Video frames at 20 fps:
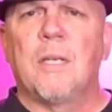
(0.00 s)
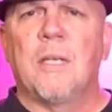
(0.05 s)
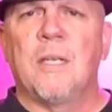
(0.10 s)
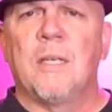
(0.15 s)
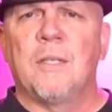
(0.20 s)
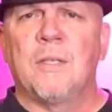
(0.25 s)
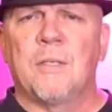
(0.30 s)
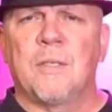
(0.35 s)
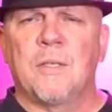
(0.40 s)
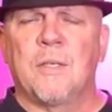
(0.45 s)

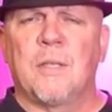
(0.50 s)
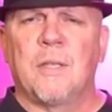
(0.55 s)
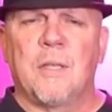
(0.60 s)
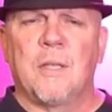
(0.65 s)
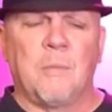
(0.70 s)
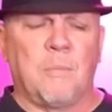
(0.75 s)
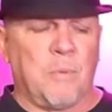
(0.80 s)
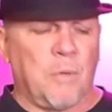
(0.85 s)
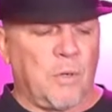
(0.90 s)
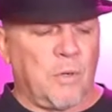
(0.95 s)
is
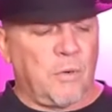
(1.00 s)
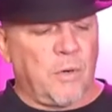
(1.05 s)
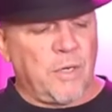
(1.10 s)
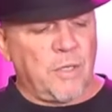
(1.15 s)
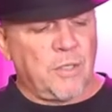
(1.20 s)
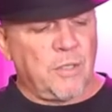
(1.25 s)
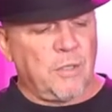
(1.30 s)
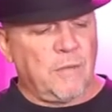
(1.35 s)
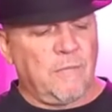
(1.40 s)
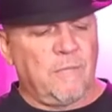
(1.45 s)
the
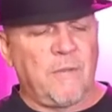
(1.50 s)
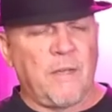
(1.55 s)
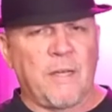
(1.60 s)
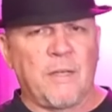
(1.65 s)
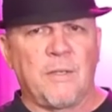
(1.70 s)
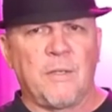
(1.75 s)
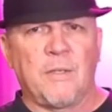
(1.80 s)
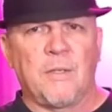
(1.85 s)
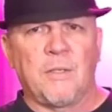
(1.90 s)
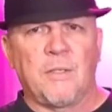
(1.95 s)
progression of
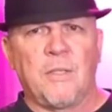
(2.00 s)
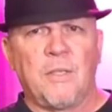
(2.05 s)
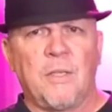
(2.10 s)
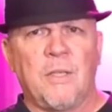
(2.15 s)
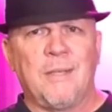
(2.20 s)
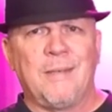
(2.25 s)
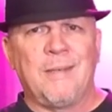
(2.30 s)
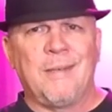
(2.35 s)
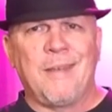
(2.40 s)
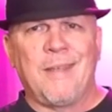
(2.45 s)
vector to
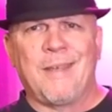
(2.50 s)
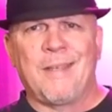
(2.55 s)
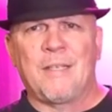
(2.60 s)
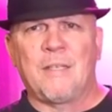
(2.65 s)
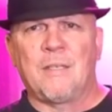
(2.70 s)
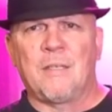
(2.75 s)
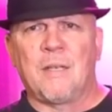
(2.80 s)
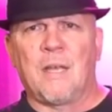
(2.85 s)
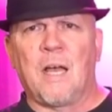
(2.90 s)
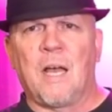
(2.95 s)
the next
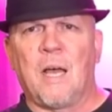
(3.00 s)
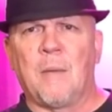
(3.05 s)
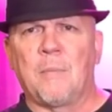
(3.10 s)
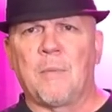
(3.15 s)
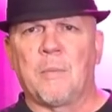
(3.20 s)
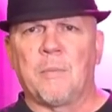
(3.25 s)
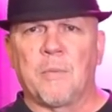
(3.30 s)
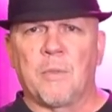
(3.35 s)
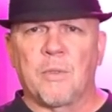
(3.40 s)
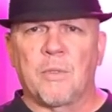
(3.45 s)

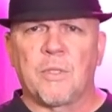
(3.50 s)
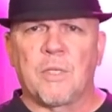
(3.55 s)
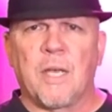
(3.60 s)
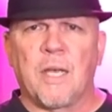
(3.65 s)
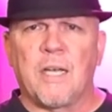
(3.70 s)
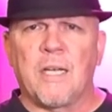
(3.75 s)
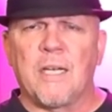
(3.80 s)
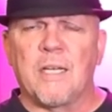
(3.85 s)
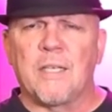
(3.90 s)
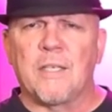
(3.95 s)
optimal
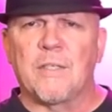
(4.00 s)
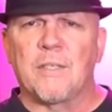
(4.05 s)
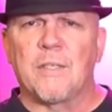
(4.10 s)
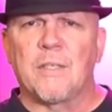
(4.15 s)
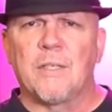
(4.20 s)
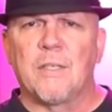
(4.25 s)
size.